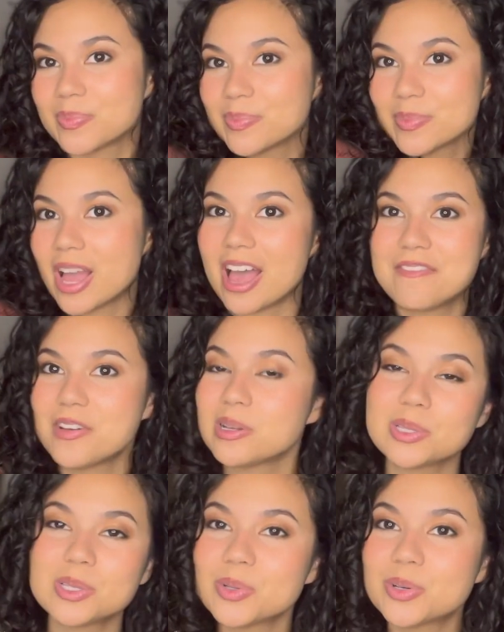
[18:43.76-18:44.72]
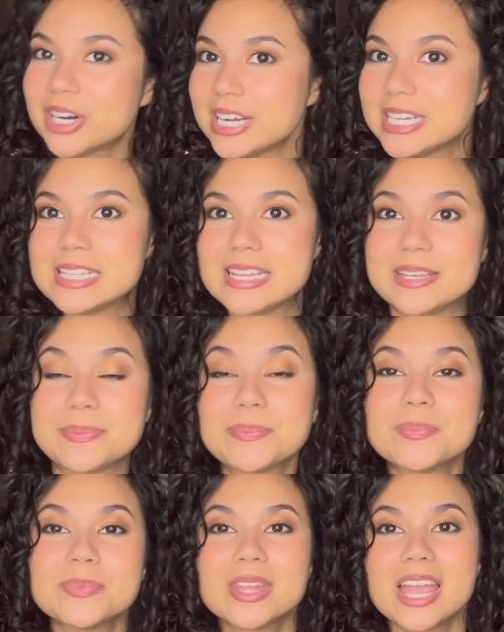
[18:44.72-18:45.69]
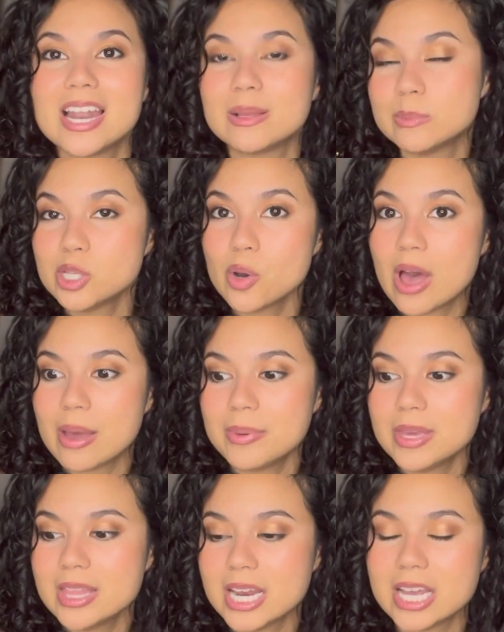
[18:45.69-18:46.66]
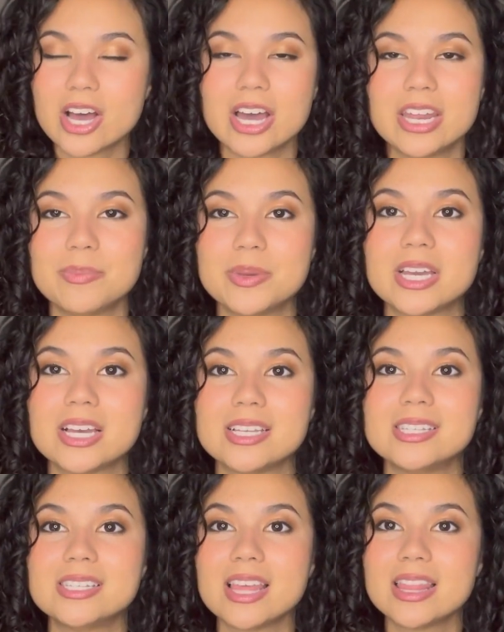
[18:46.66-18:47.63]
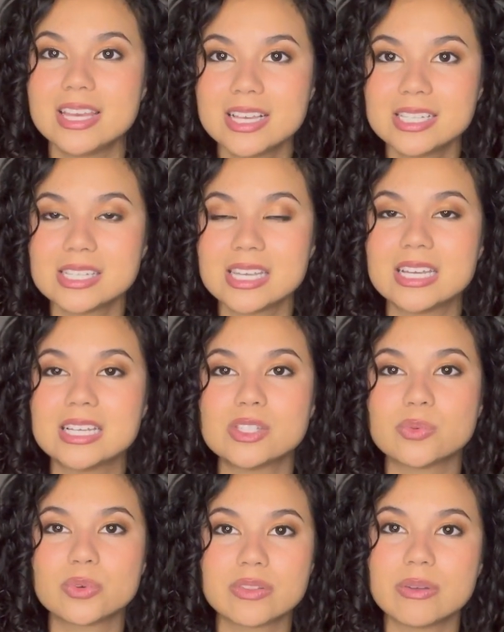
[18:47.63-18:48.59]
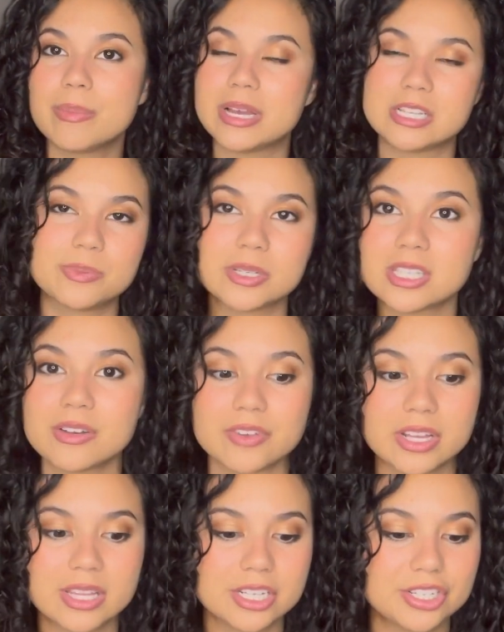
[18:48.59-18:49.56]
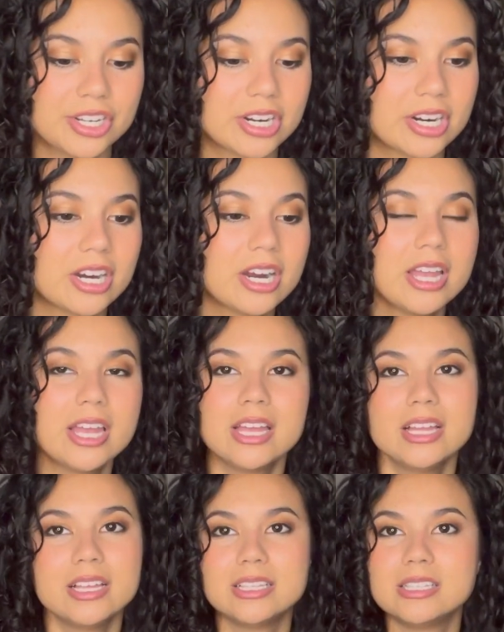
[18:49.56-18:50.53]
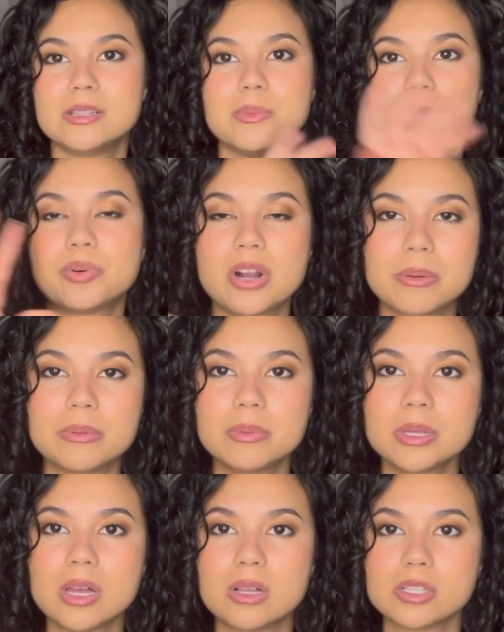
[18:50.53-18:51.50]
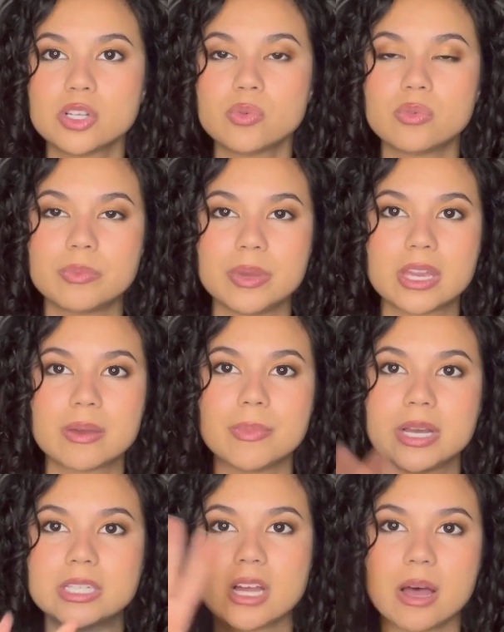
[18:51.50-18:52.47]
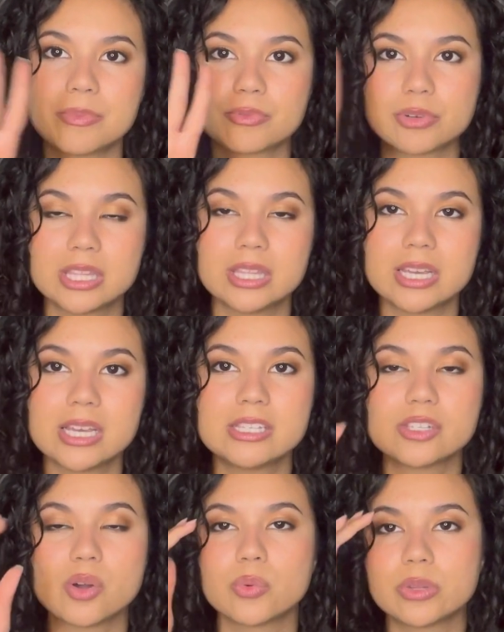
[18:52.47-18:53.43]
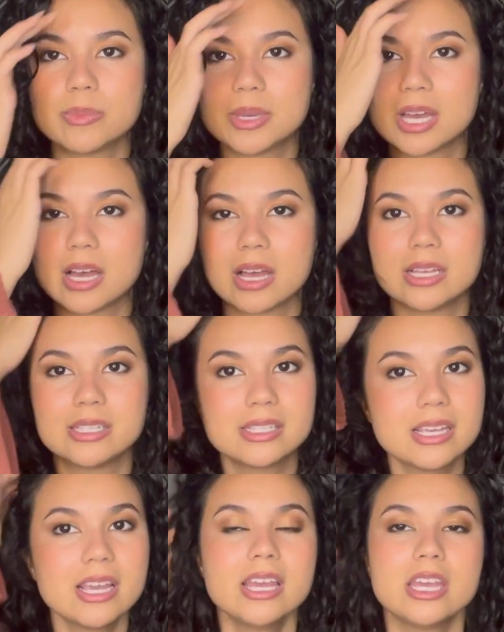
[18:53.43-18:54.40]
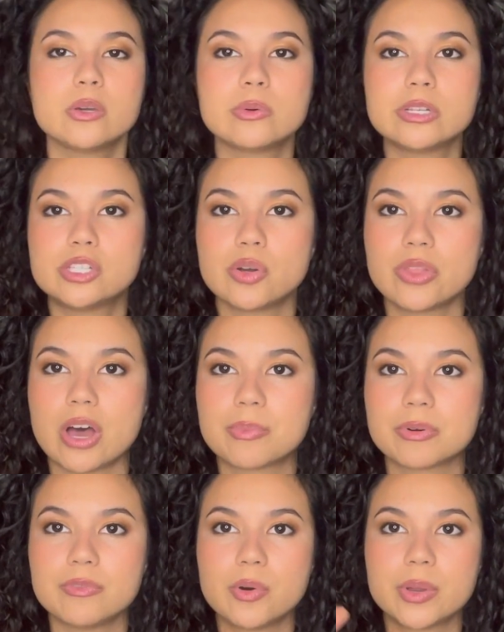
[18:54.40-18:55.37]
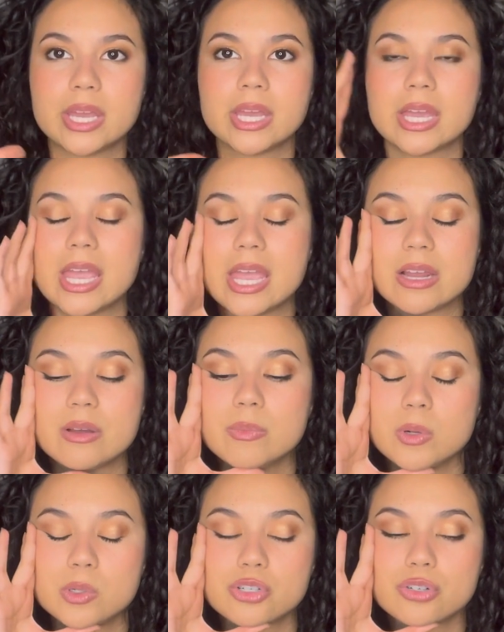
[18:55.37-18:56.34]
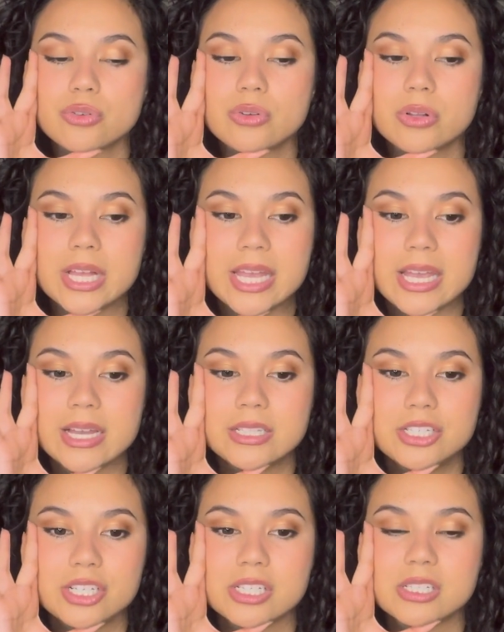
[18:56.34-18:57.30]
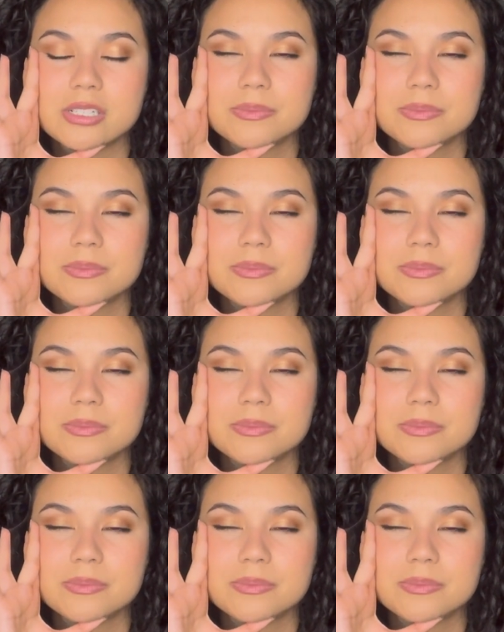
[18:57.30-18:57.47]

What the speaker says: I felt a little crazy. And I'm so happy that I got it, because this is one of the best books I've read this year. Probably also will make my top 3 list, only because it was so thought-provoking and emotional and just